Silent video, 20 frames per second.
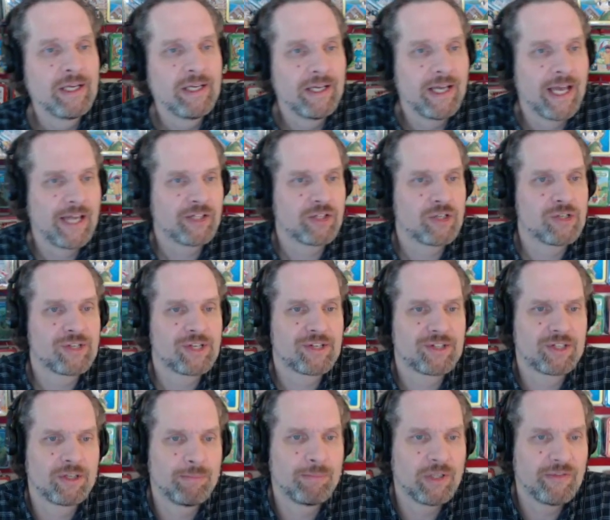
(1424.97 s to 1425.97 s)
enters
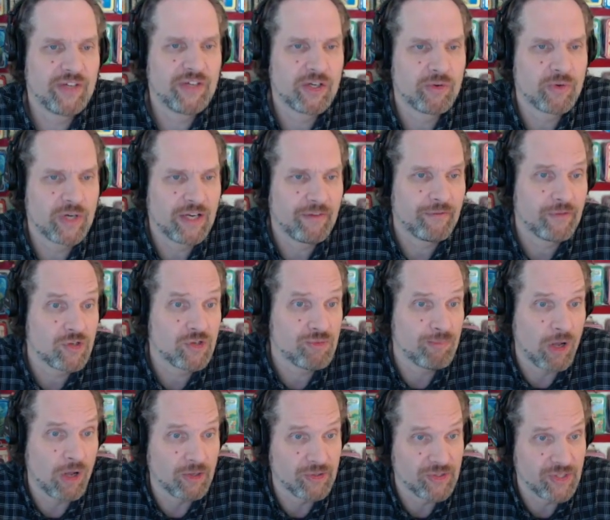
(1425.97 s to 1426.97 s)
as an Oblivion Ring for
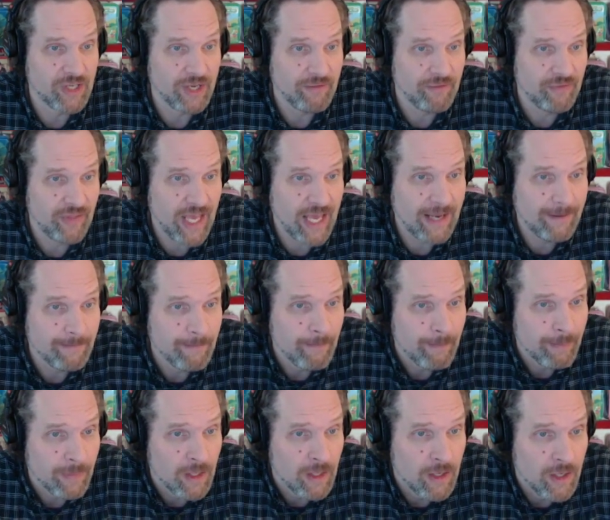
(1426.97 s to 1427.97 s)
small stuff. Then,
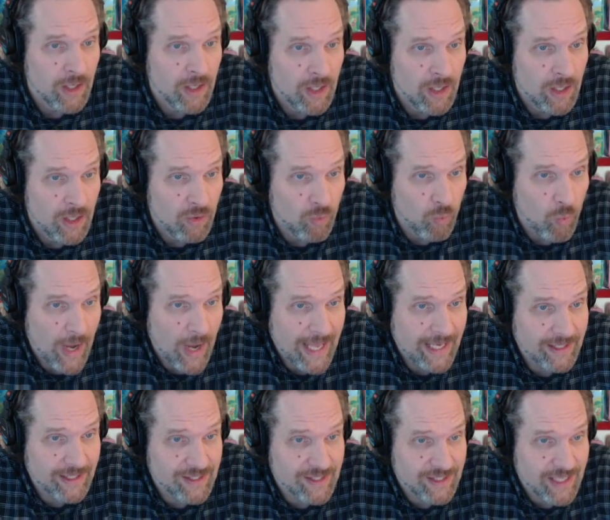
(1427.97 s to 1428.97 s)

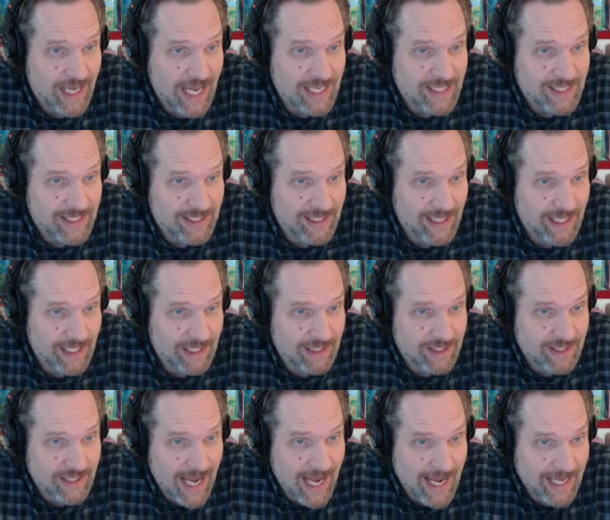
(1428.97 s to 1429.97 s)
when
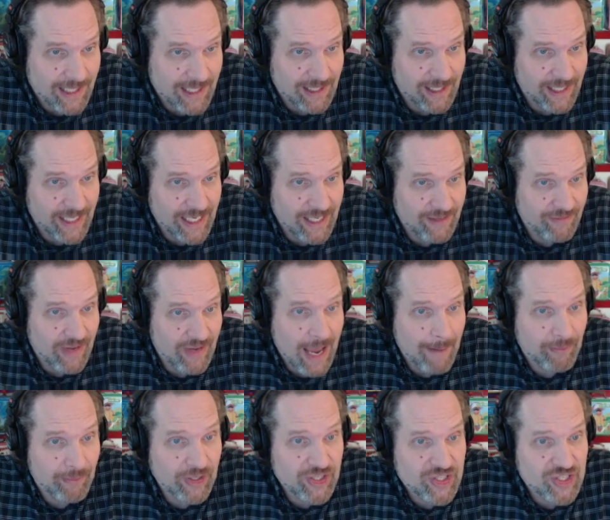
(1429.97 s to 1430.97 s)
Skyclave
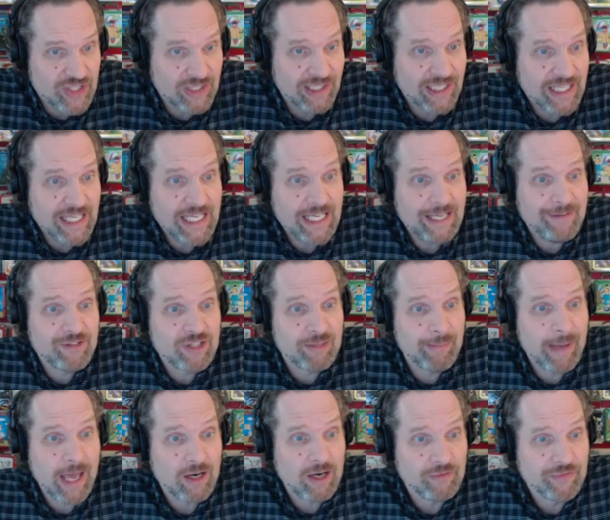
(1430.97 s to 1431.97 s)
Apparition leaves the
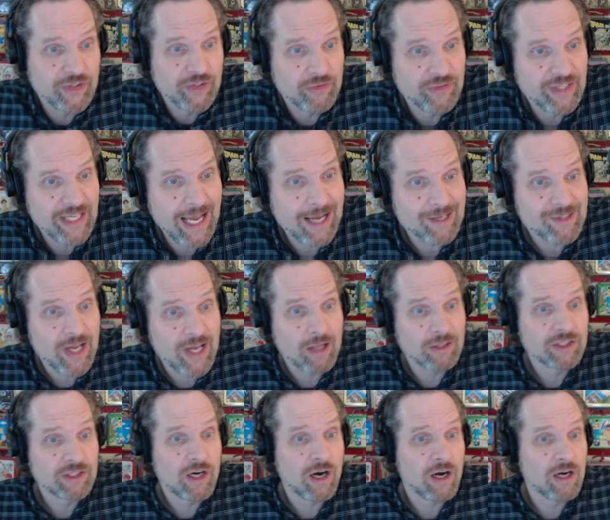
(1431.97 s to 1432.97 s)
battlefield, the
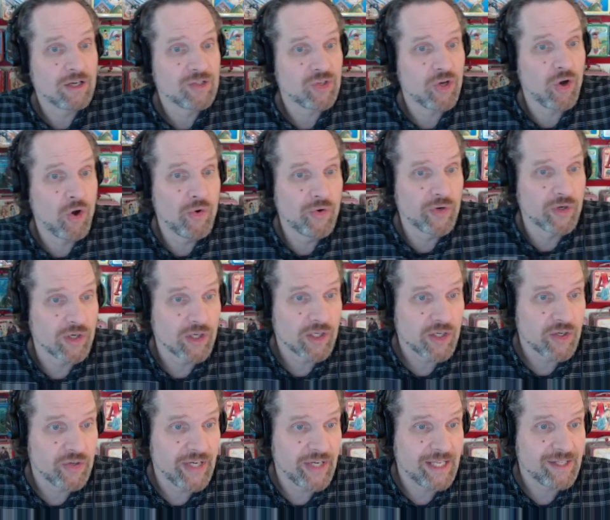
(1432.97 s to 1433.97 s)
exiled card's owner
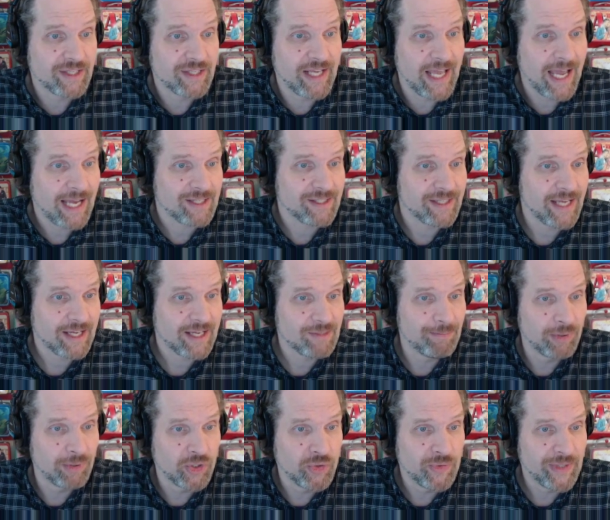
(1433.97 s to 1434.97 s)
creates an
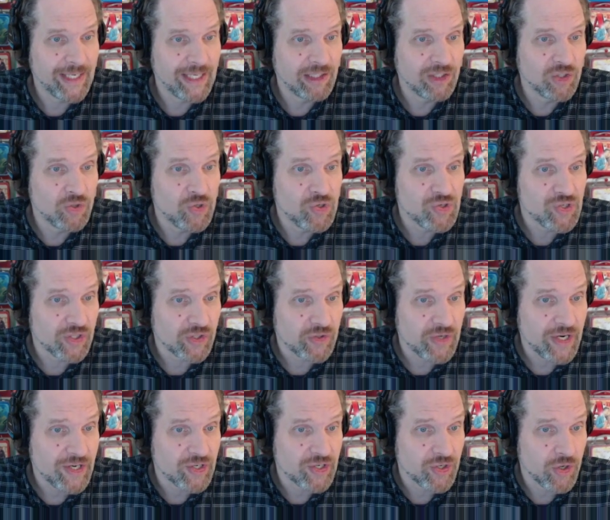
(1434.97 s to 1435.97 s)
XX blue illusion
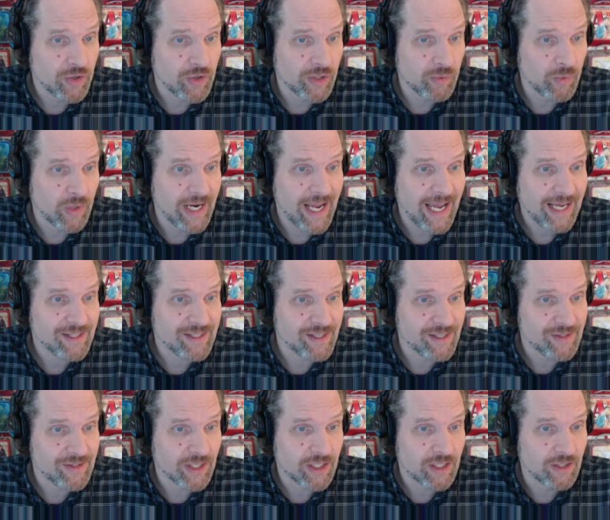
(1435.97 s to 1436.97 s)
creature token where X
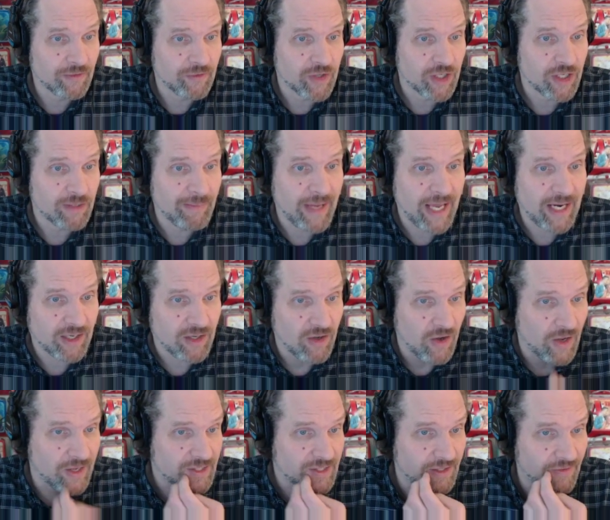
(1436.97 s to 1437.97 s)
is the converted mana
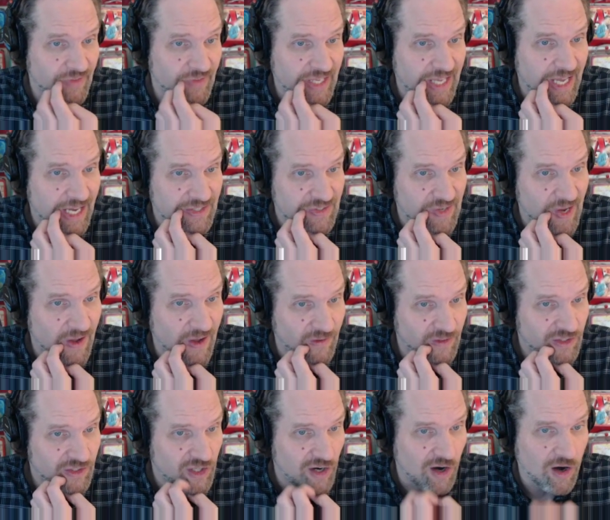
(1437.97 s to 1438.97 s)
cost of the
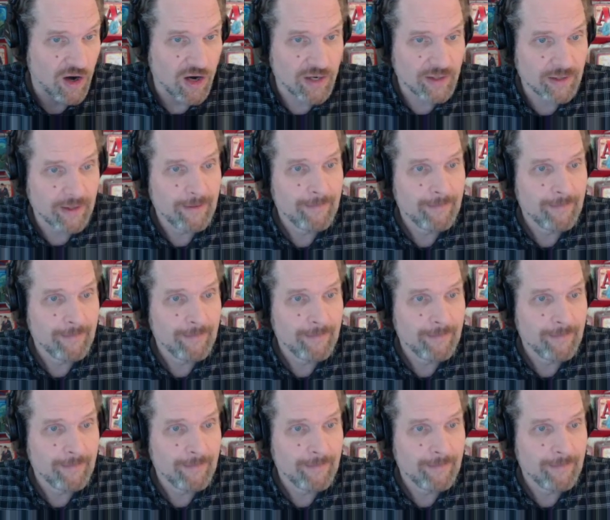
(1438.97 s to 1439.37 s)
exiled card.